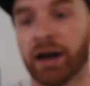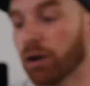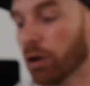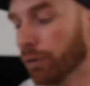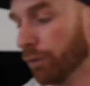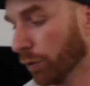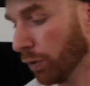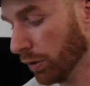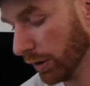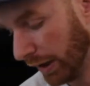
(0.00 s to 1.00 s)
know how long
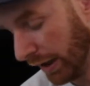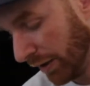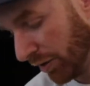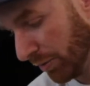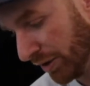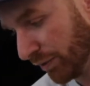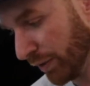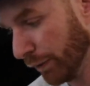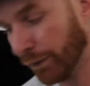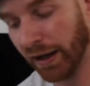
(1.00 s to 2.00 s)
for, the
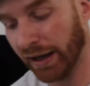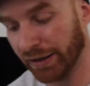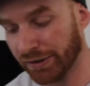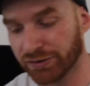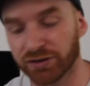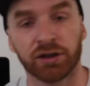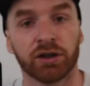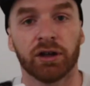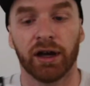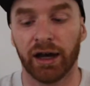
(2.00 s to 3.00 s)
Misfit Phase.
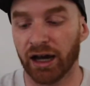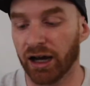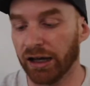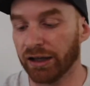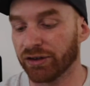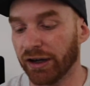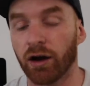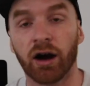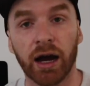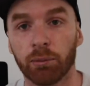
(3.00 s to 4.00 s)
It's like
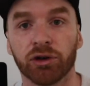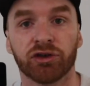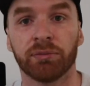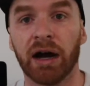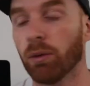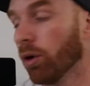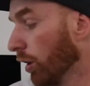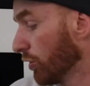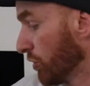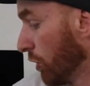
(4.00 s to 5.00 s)
a hybrid
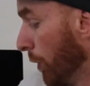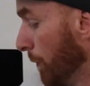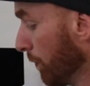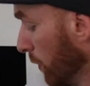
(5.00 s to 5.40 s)
smartwatch, so